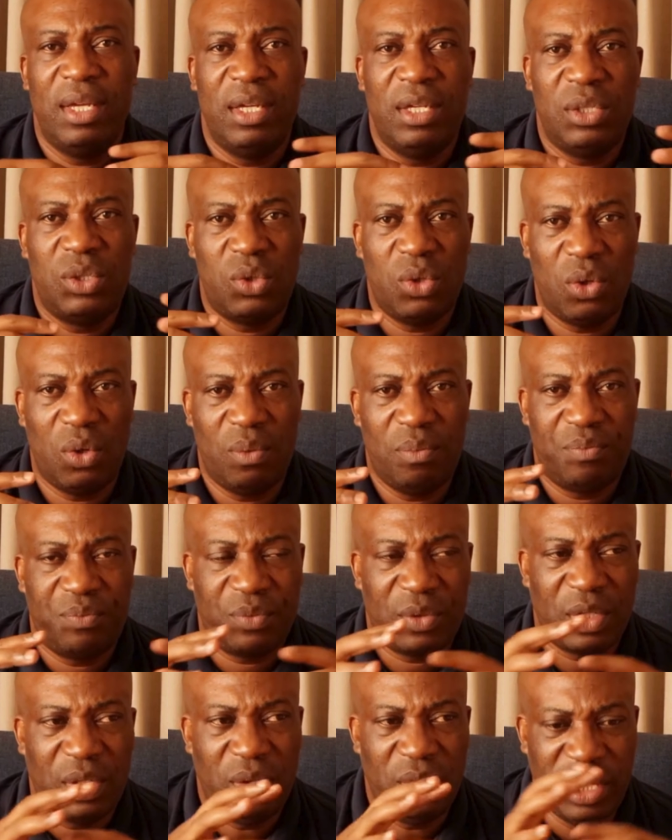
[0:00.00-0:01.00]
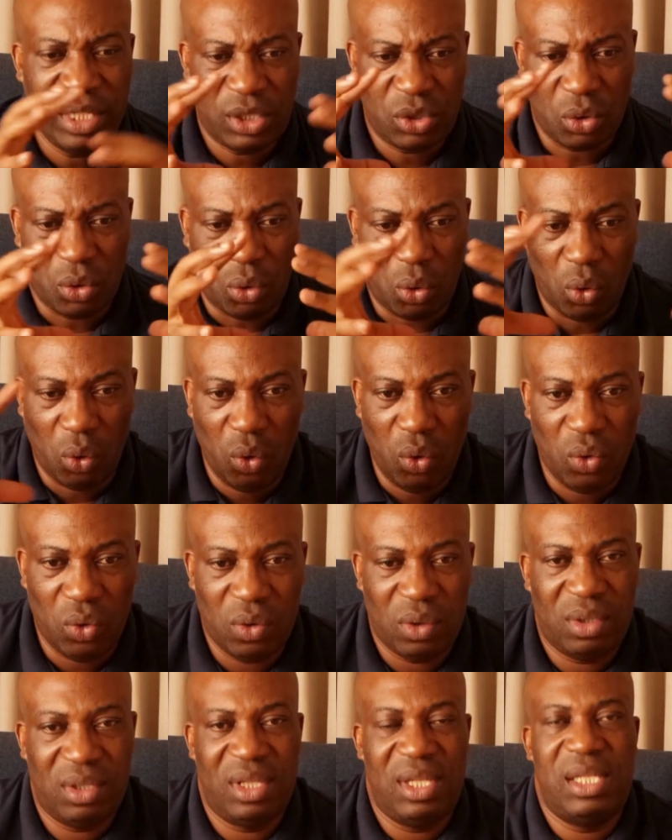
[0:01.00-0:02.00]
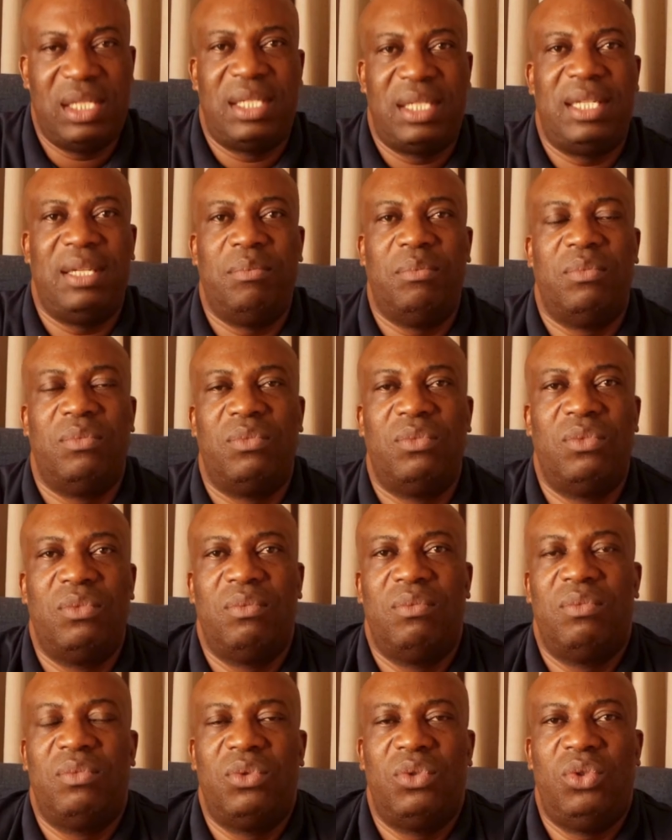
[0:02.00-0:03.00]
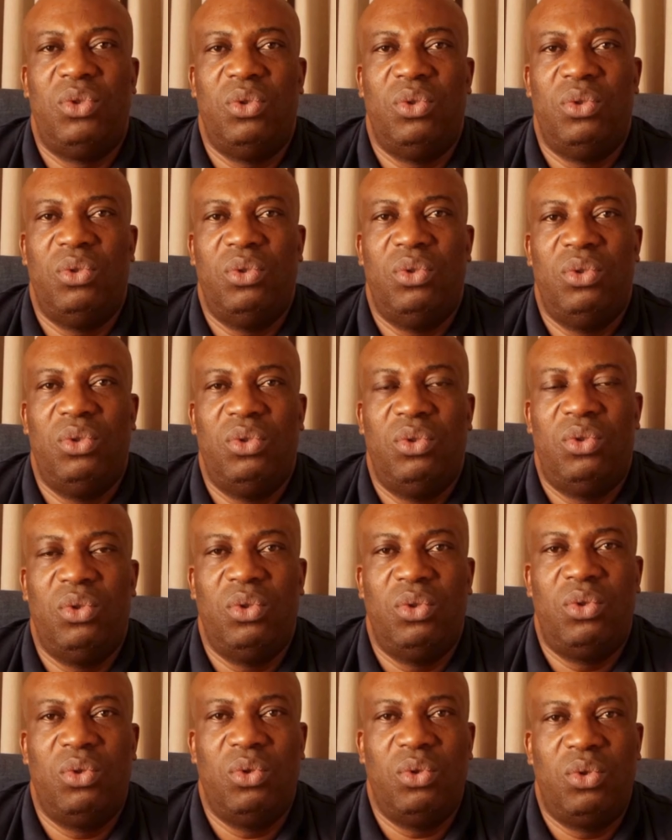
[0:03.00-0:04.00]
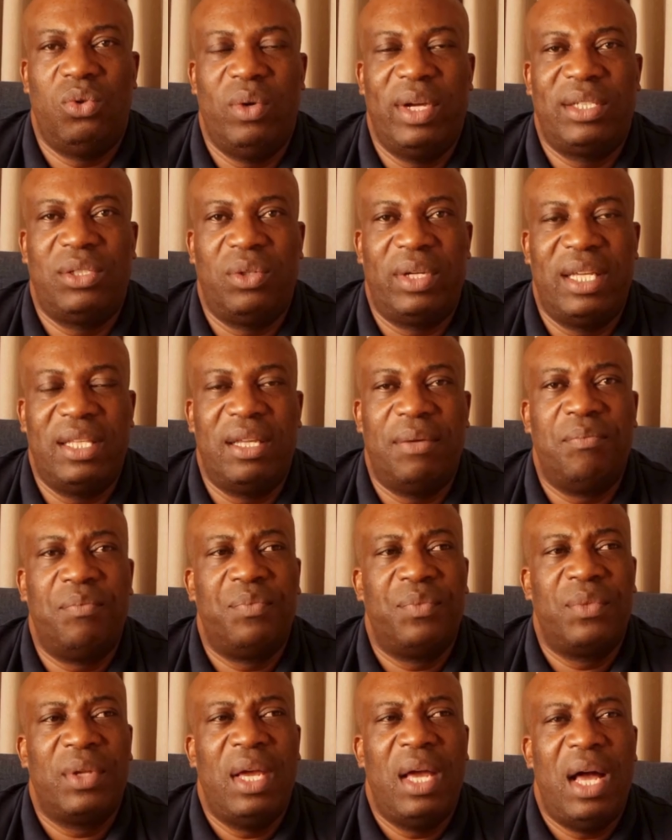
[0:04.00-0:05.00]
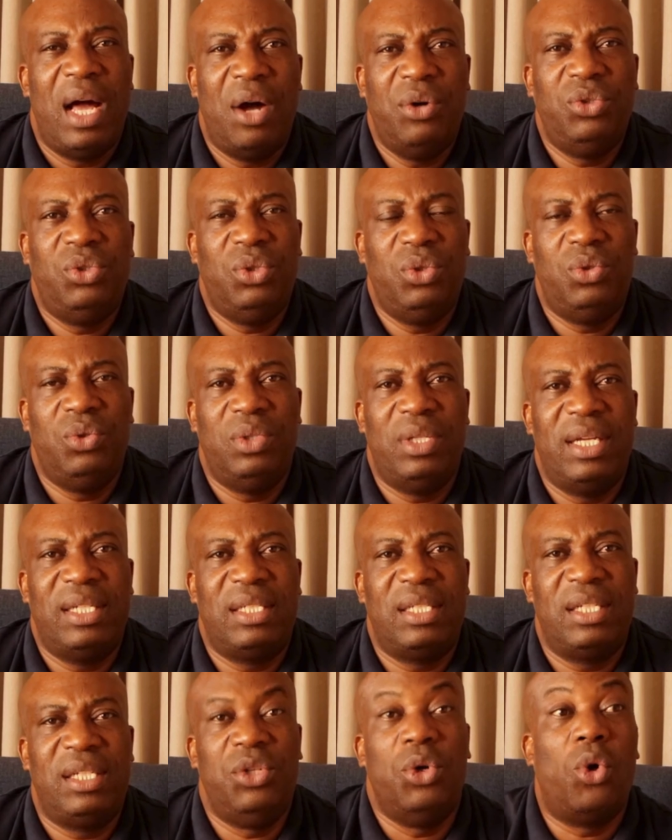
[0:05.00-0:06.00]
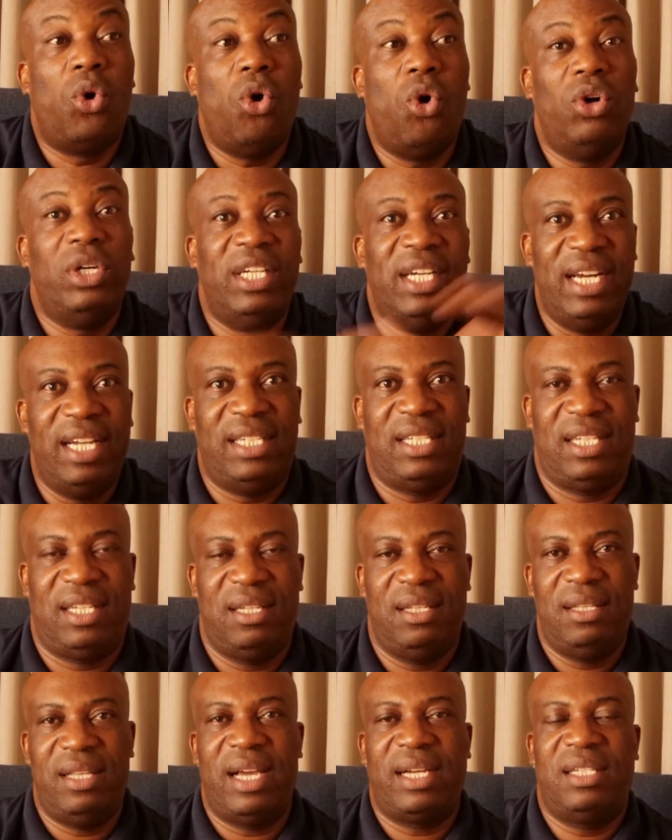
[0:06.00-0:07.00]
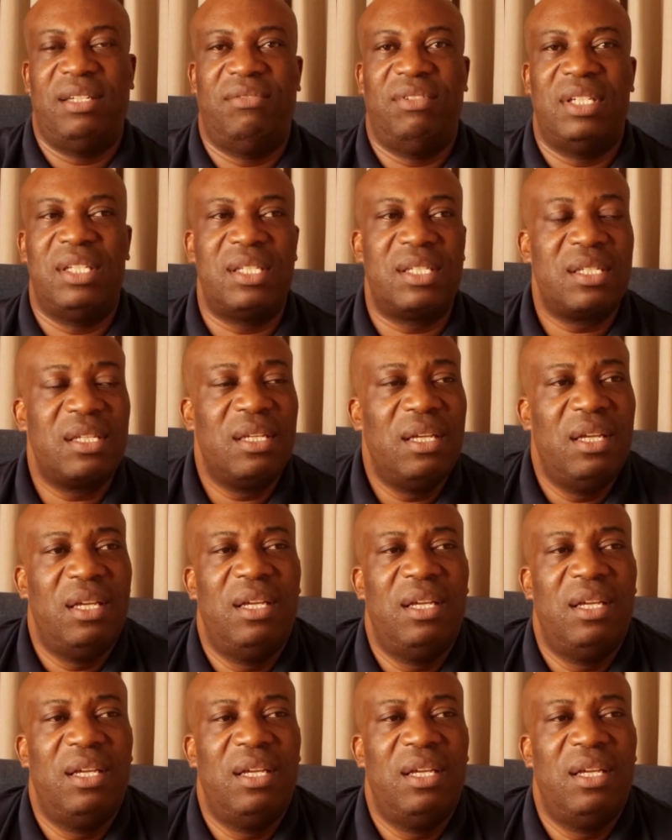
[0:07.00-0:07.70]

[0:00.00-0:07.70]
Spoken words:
So you need to glue this team to work together. How do you do that? You coordinate the activities.